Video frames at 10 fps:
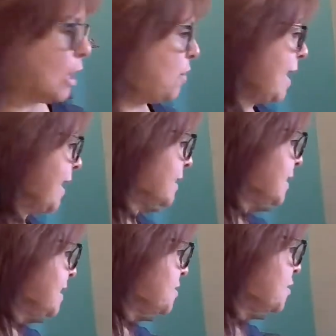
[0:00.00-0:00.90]
okay
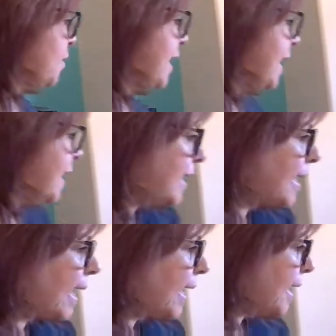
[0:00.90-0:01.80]
let's go
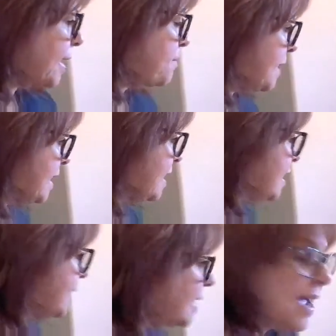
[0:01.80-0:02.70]
ahead and
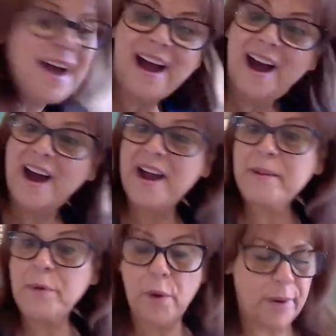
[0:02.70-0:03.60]
begin
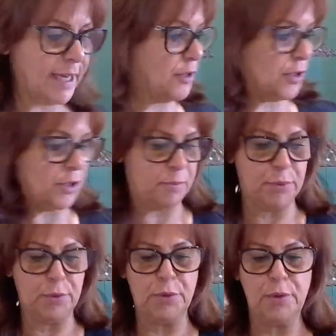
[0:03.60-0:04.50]
i'm going to
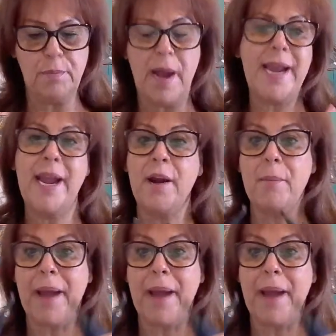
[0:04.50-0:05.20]
pull my hair